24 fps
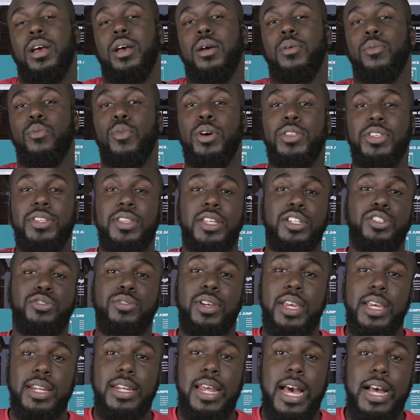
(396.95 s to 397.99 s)
Uh, one thing that you
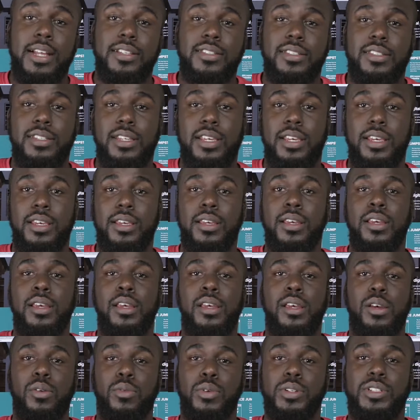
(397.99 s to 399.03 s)
cannot see,
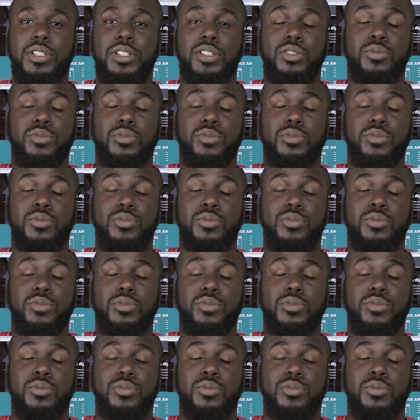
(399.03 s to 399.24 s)
which